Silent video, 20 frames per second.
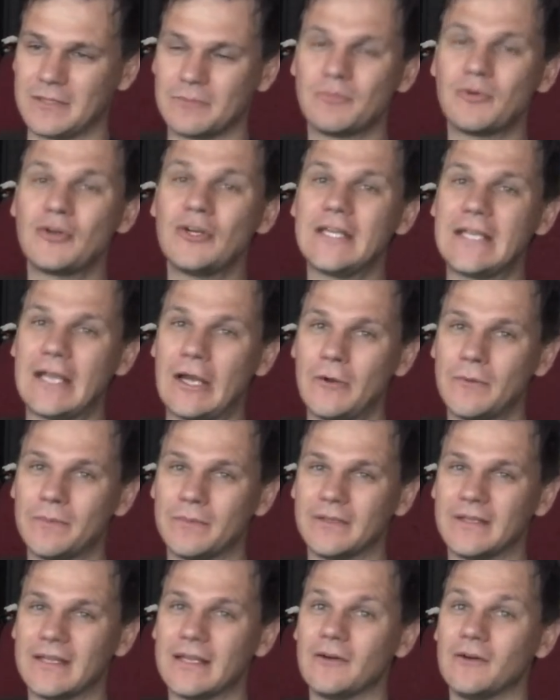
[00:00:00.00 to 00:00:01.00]
pretty
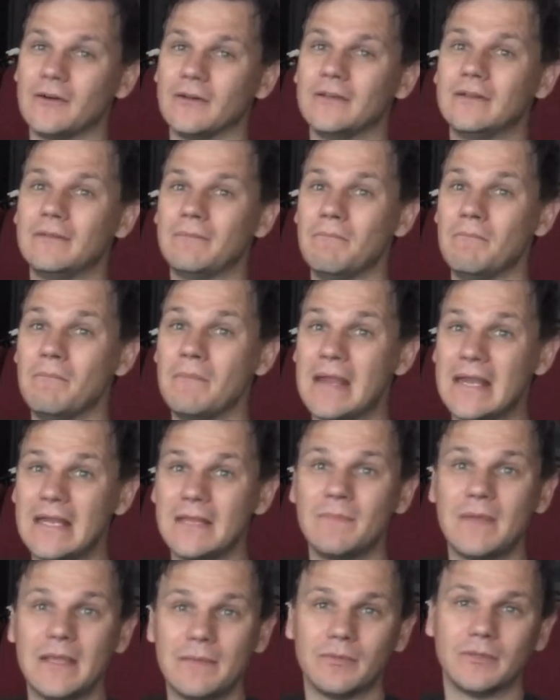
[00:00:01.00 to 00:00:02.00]
open, there are many
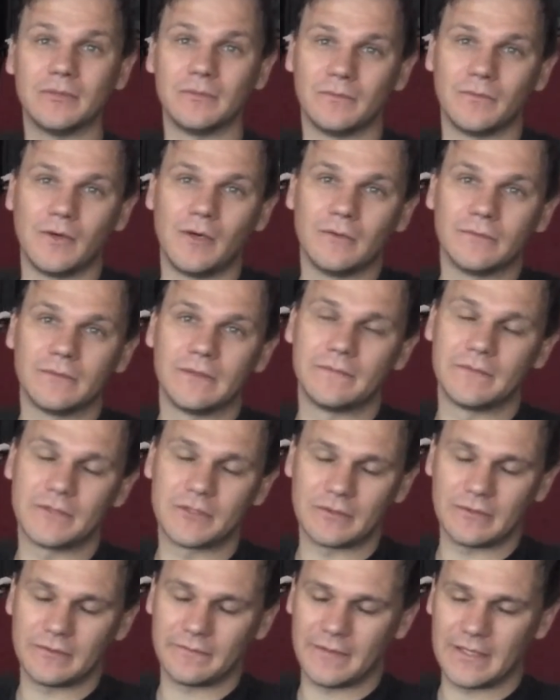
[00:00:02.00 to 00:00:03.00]
people involved in the
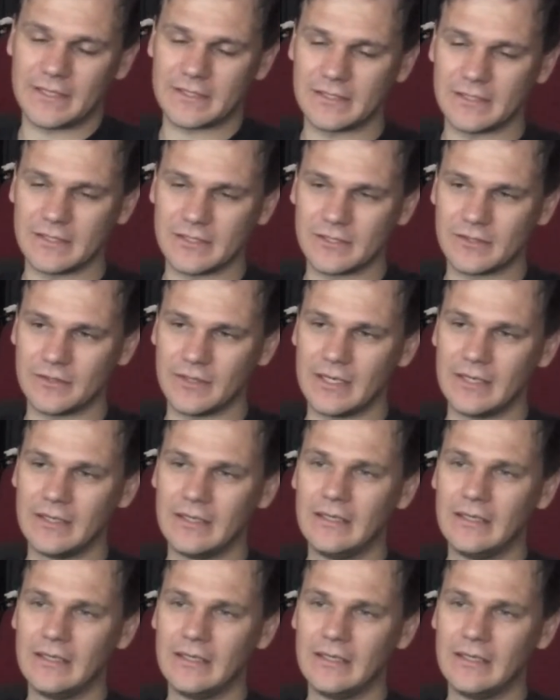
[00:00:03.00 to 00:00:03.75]
visual effects industry,